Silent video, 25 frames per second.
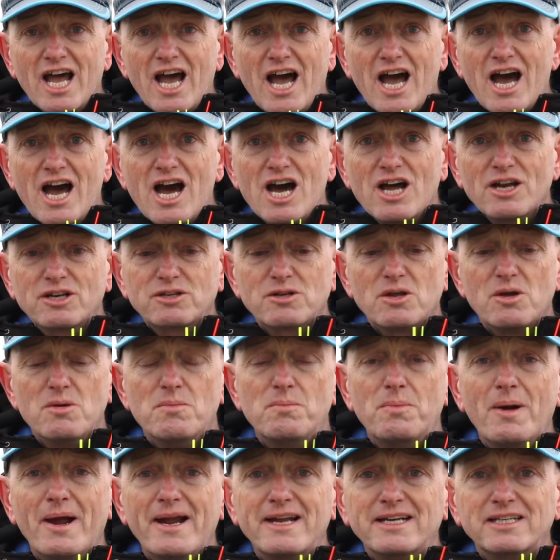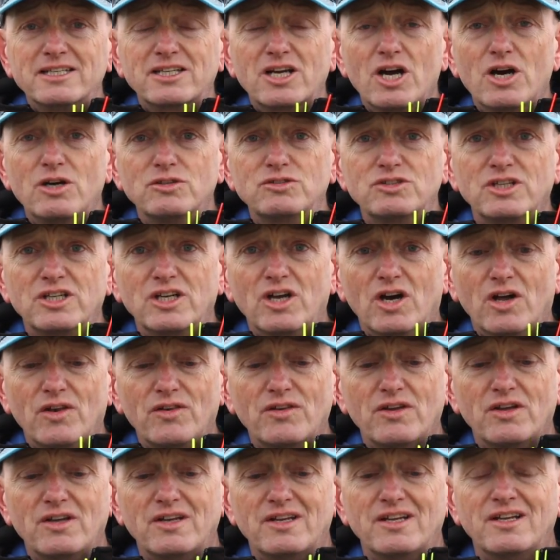hard paint coating
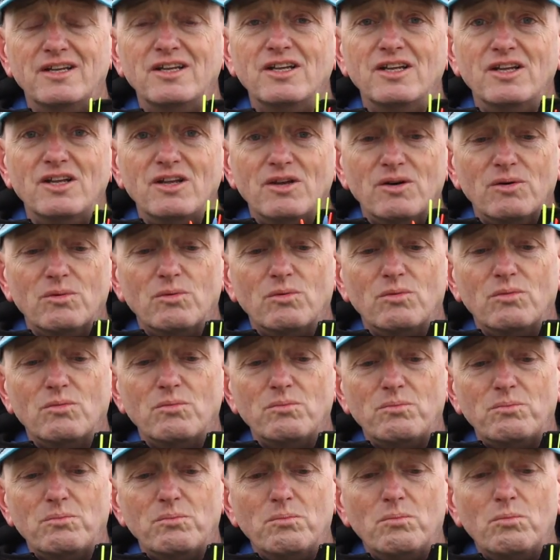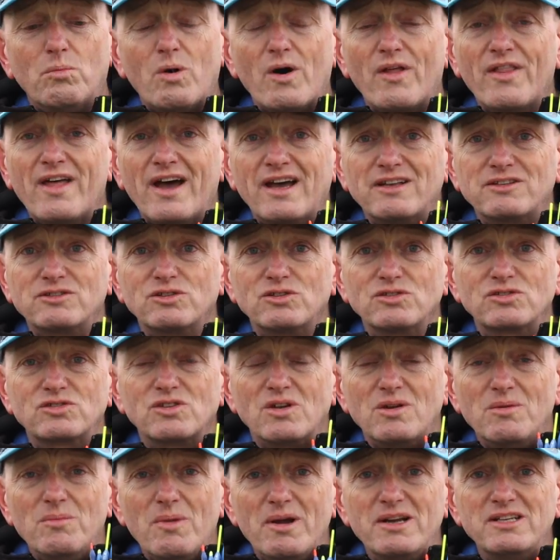on. What that
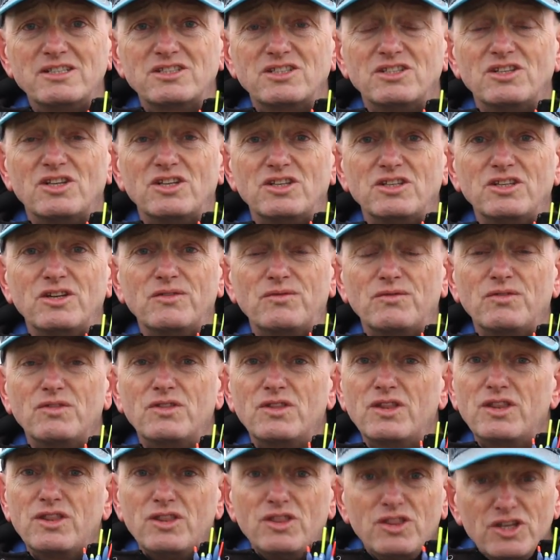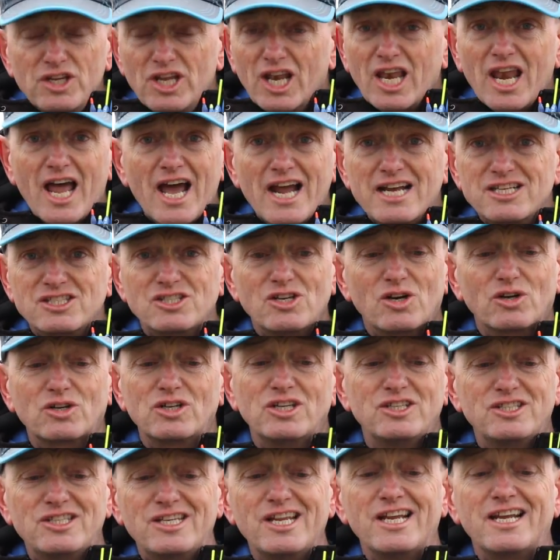does means that your line's not
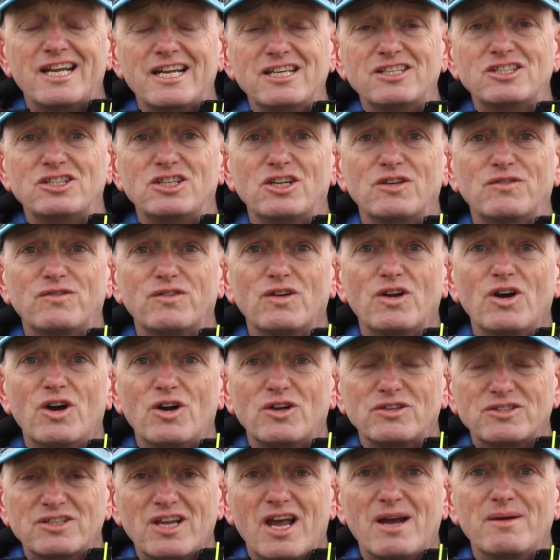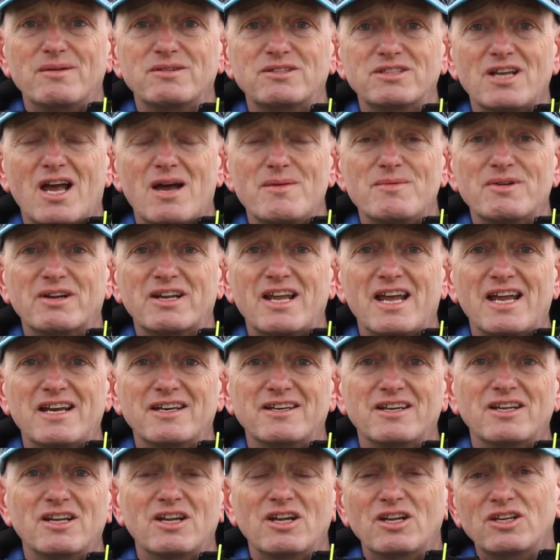going to dig into your float time and time
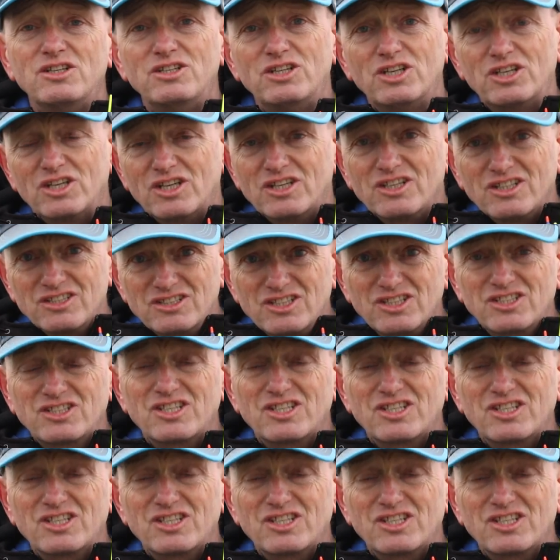again. As